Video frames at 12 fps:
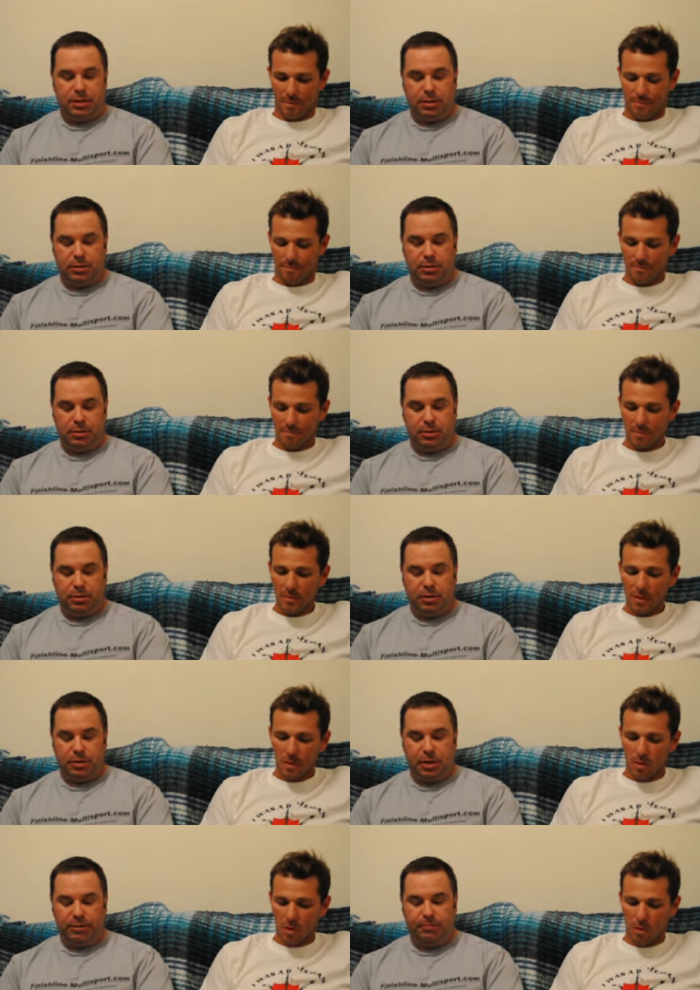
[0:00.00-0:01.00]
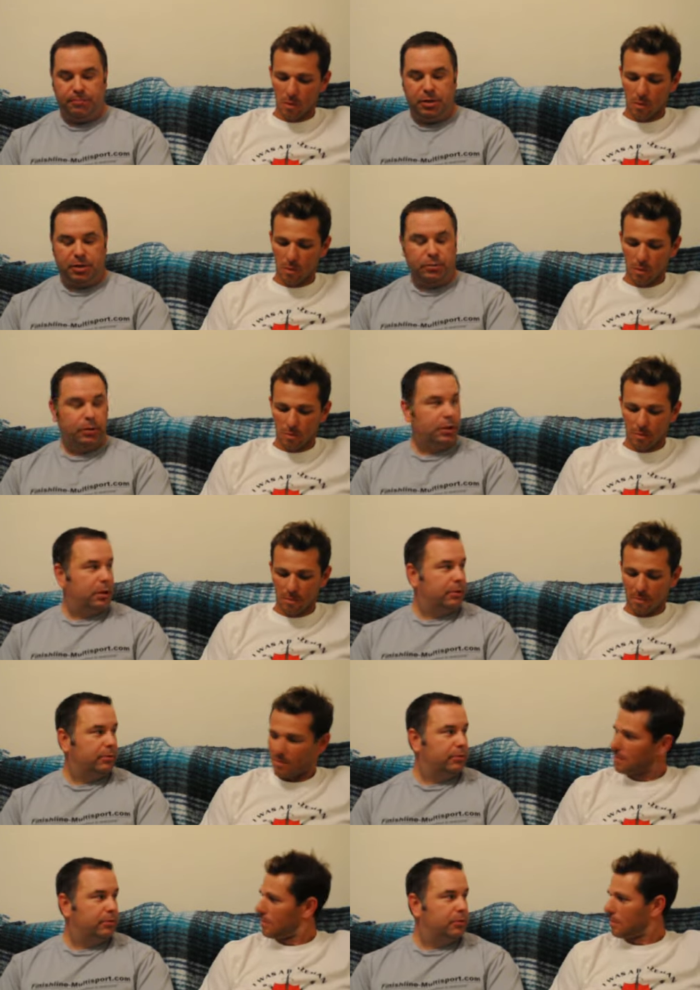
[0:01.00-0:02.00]
Speaker 1: out and a lot so, of bickering
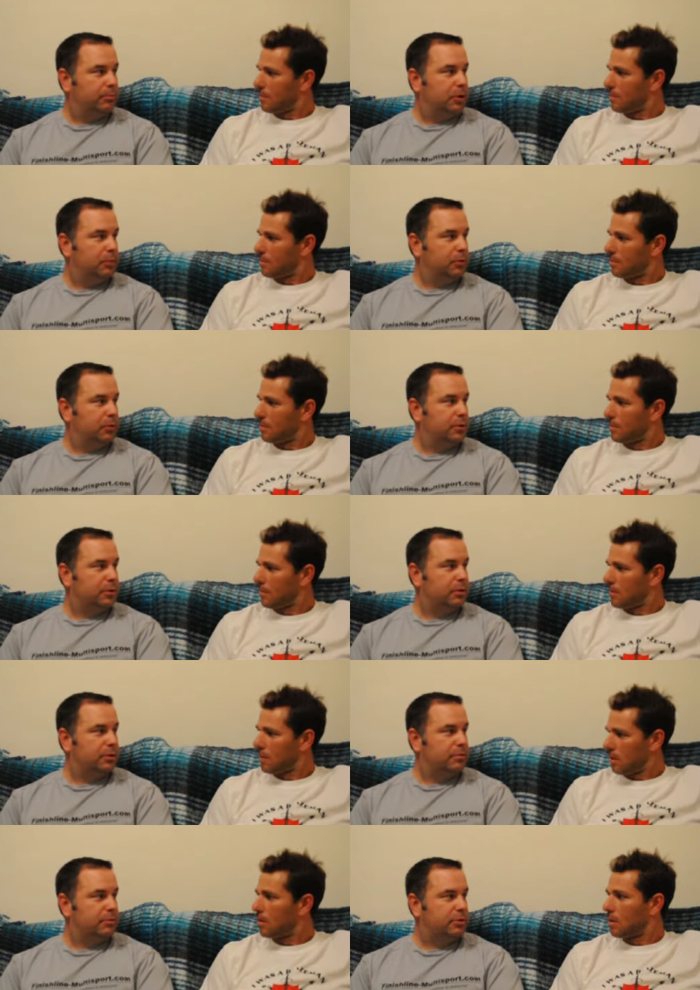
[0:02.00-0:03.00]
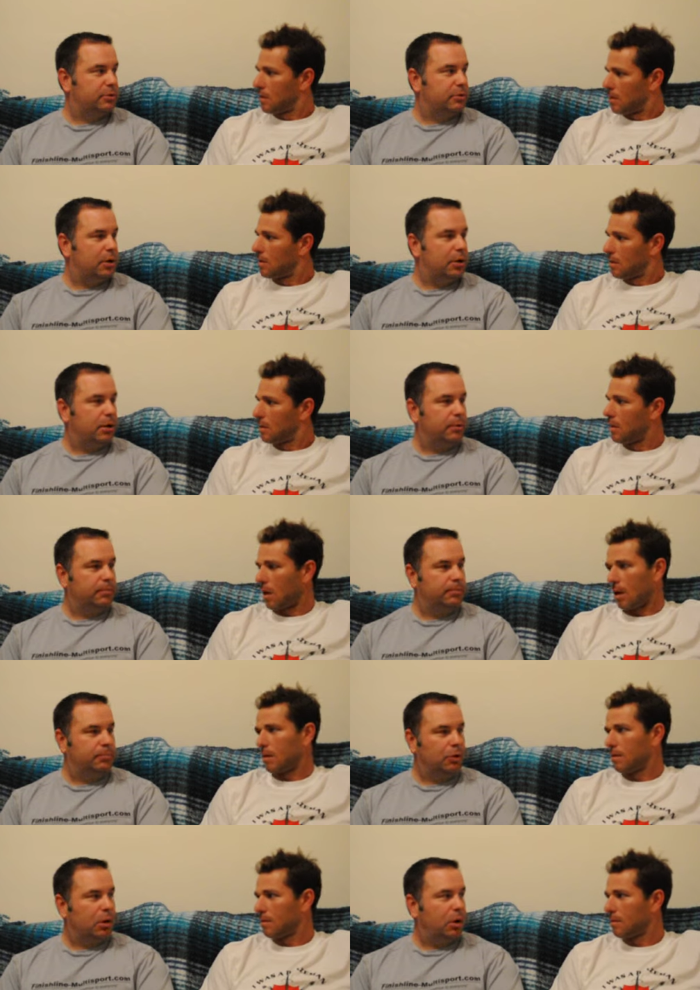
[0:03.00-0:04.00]
on people's um, yeah.
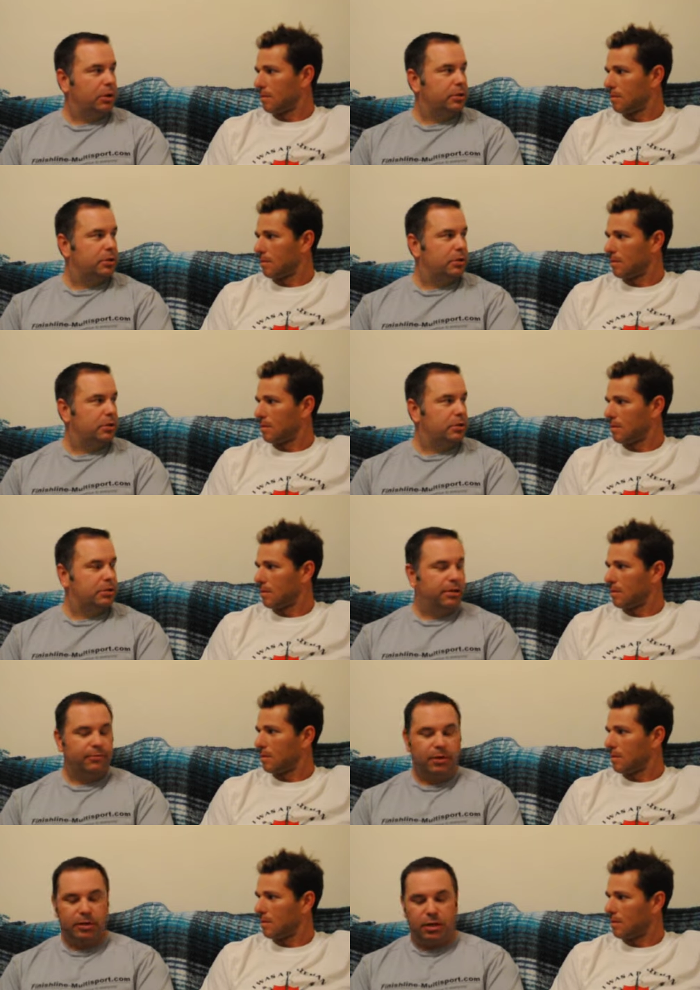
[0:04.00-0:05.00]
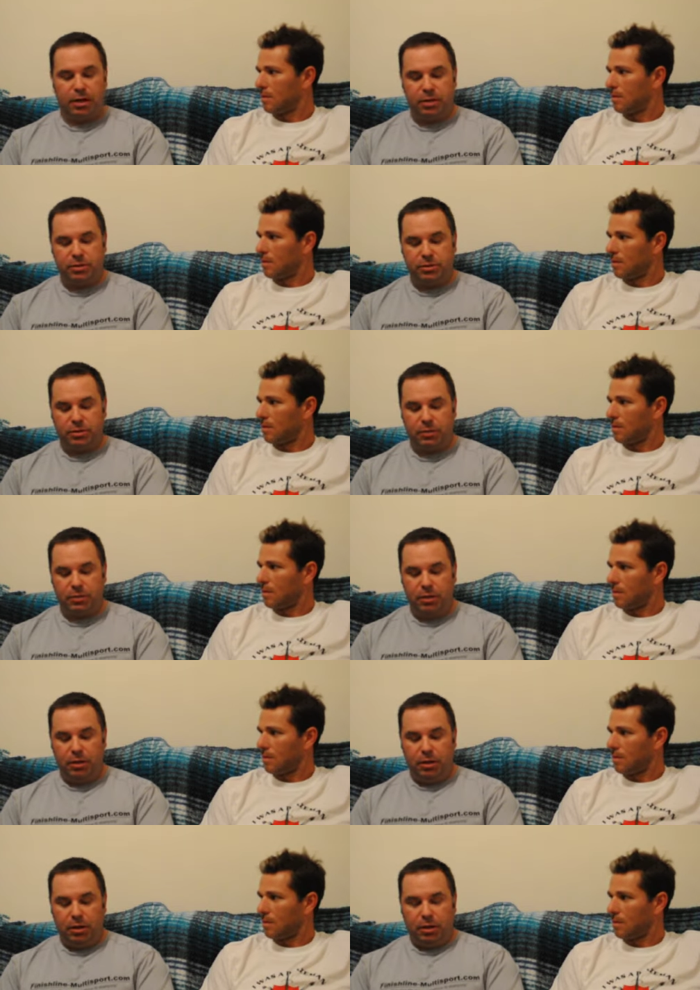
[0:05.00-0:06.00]
blogs and stuff like that. So
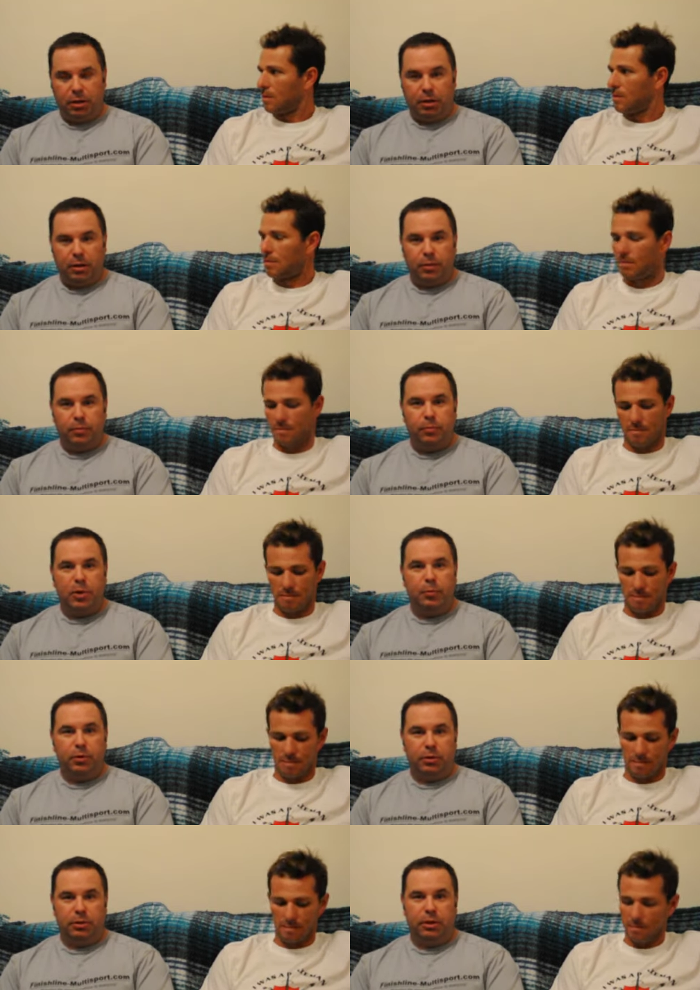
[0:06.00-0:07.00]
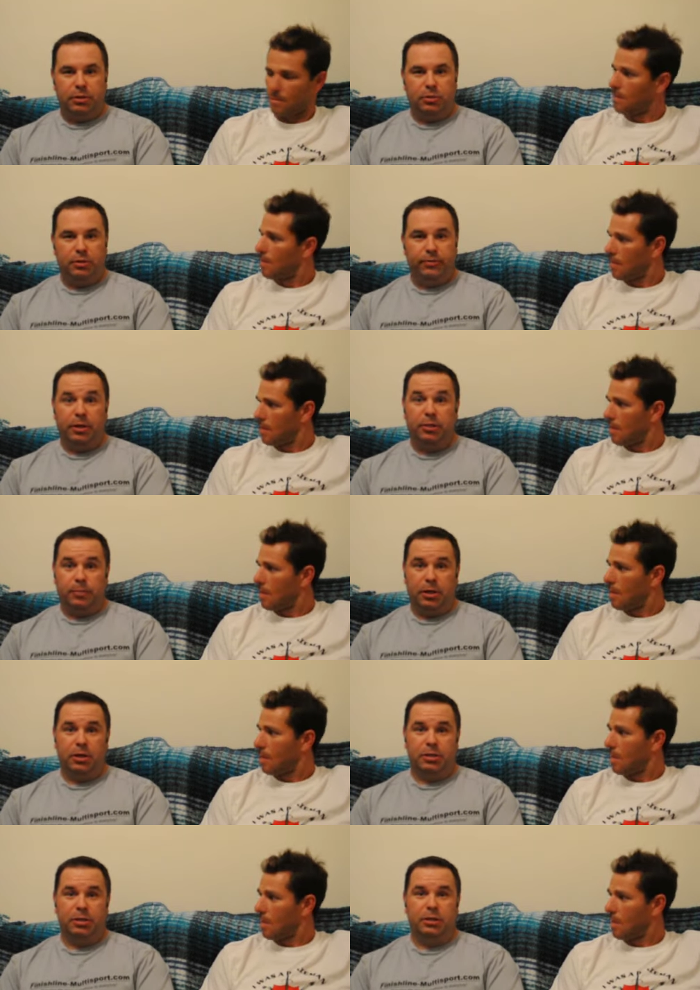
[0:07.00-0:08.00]
Mm-hmm. Remember, if they do give out the
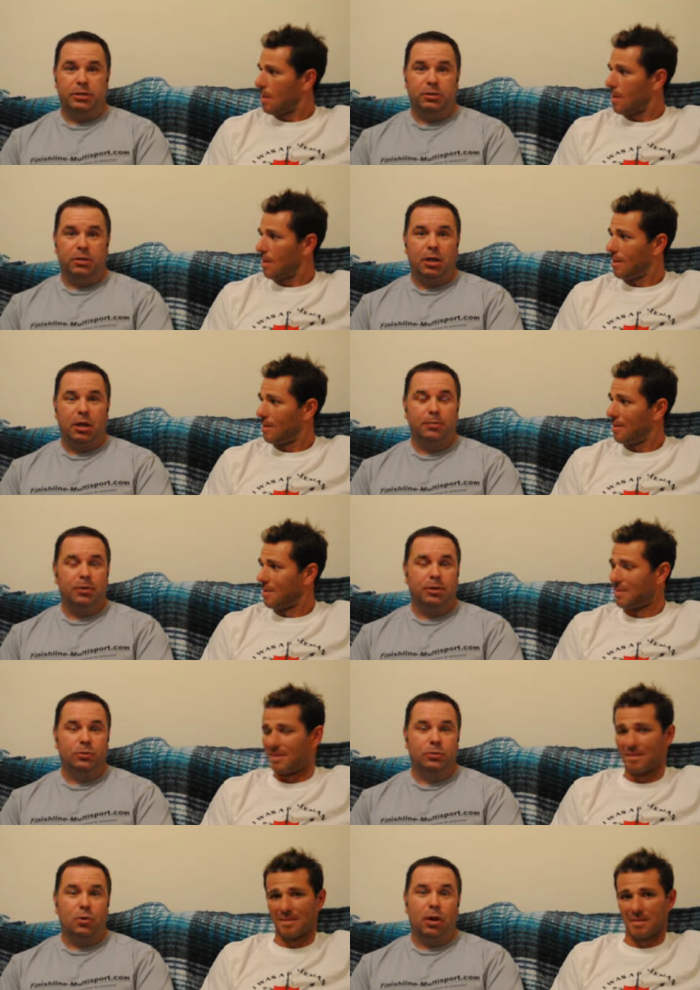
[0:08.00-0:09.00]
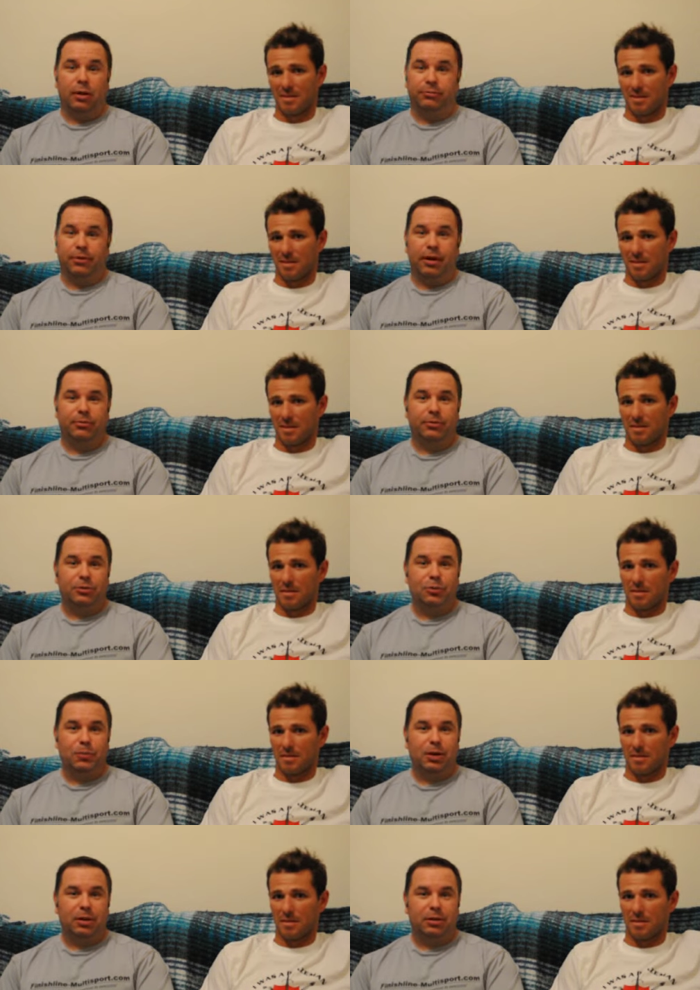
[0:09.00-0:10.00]
penalties, and you can't be disqualified for too
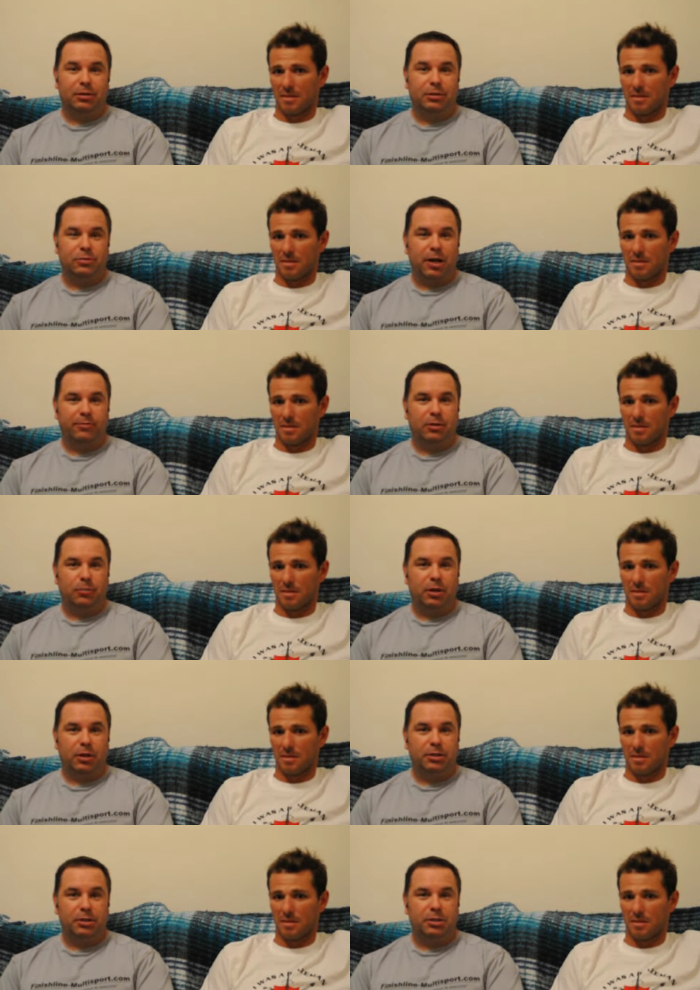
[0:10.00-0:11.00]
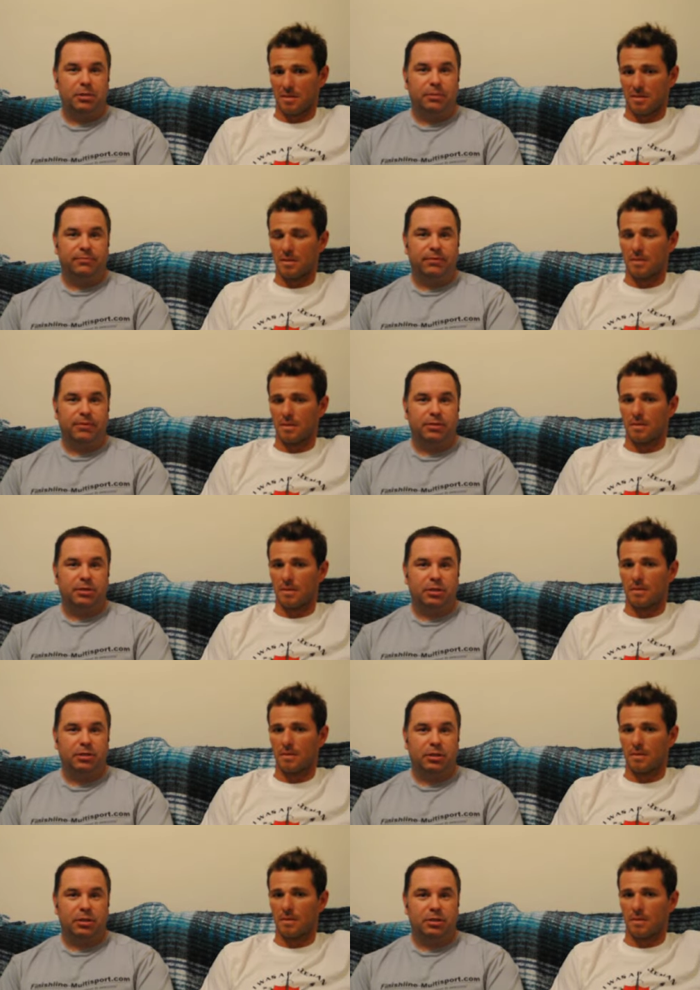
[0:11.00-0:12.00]
many drafting penalties in
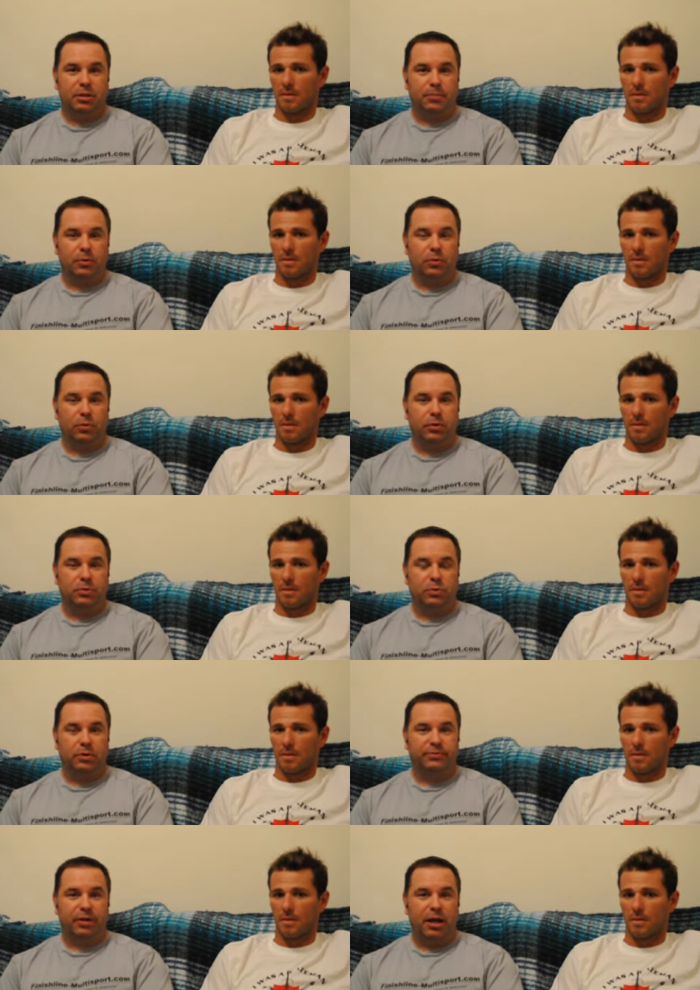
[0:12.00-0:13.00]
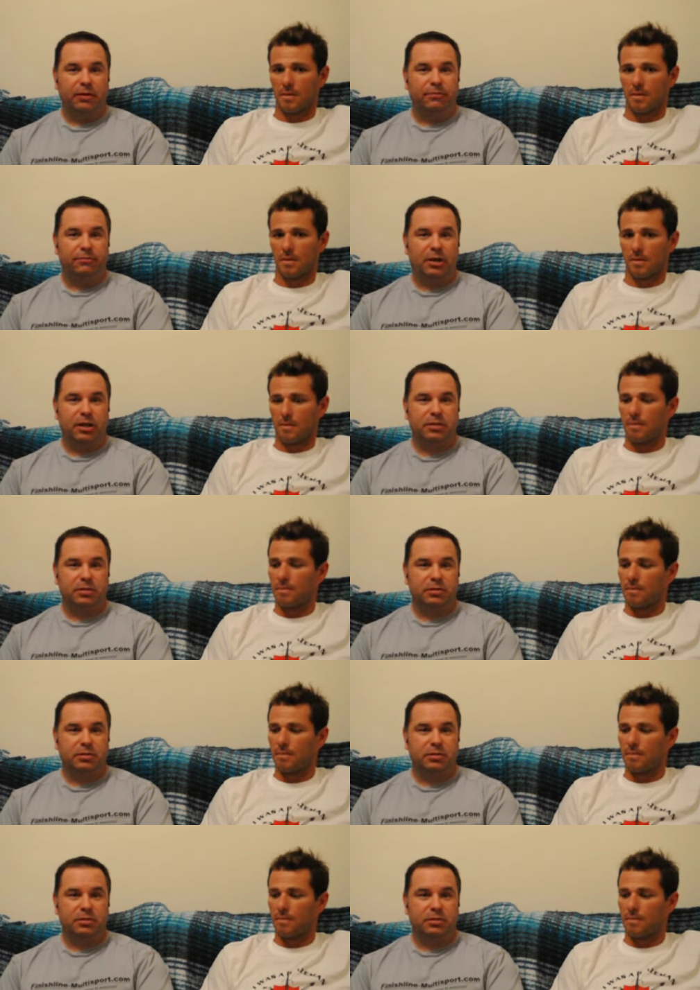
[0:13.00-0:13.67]
56 on the type of course where it's flat and fast.